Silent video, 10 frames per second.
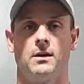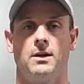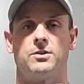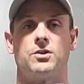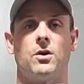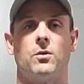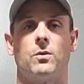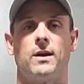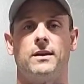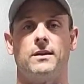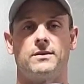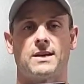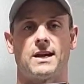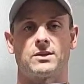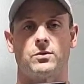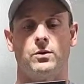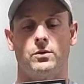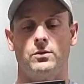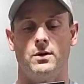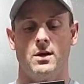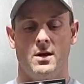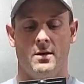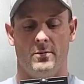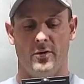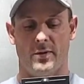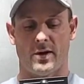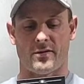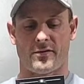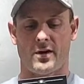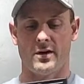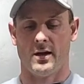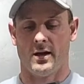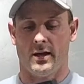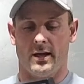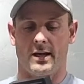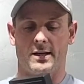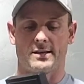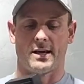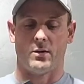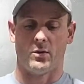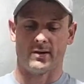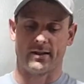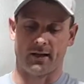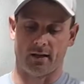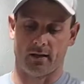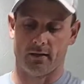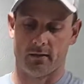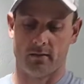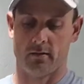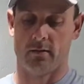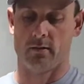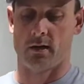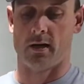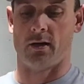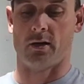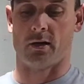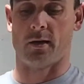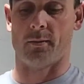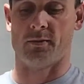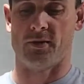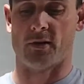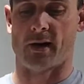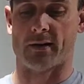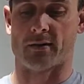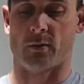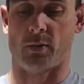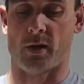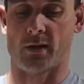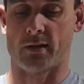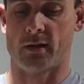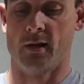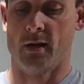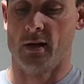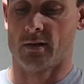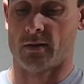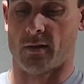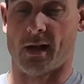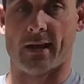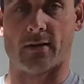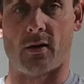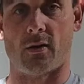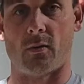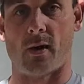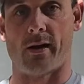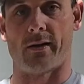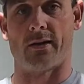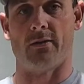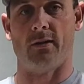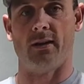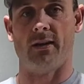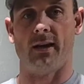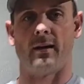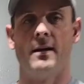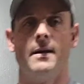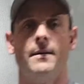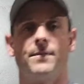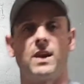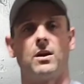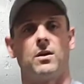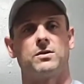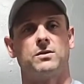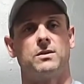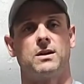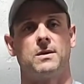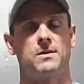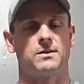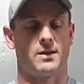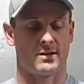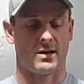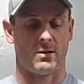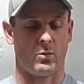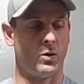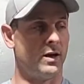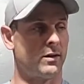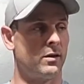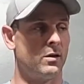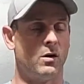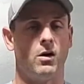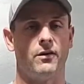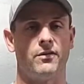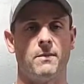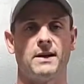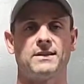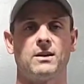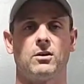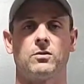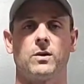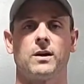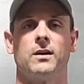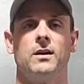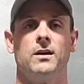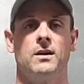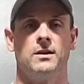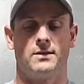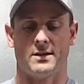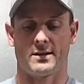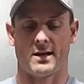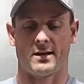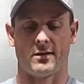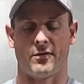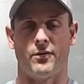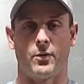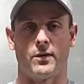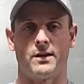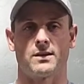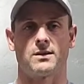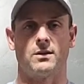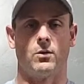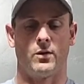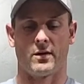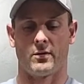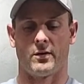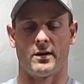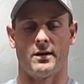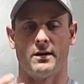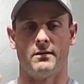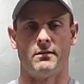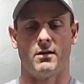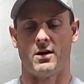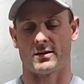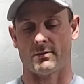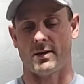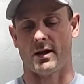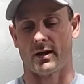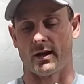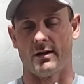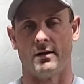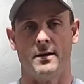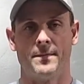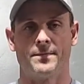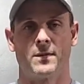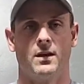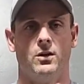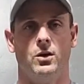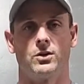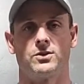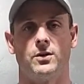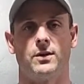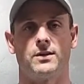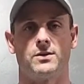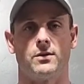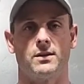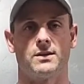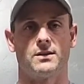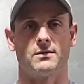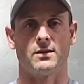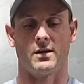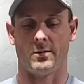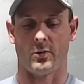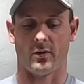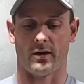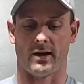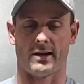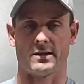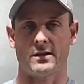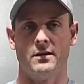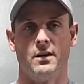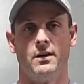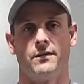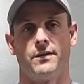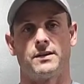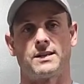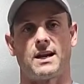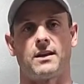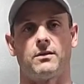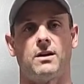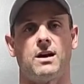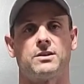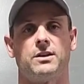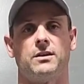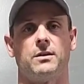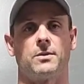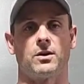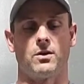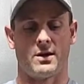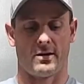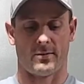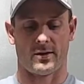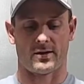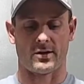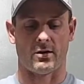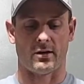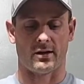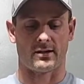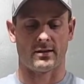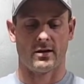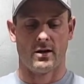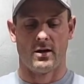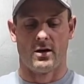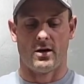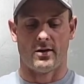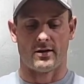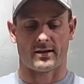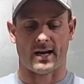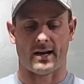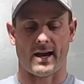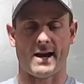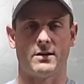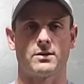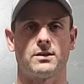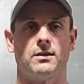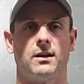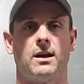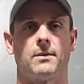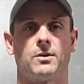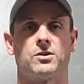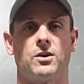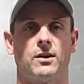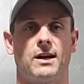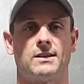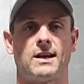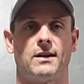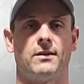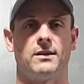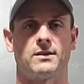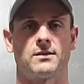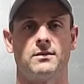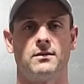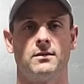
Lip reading: and show when there's actual movement on the front. It is a 110 hookup to your household plugs. So it has all the wiring you need there. It also does come with all of the mounting hardware designed for this, with a really awesome, elegant look to it. So this is gonna be really nice for the side of the garage here. I'm gonna go ahead and I'm gonna install this on the side of the house, and I'm gonna show you guys how this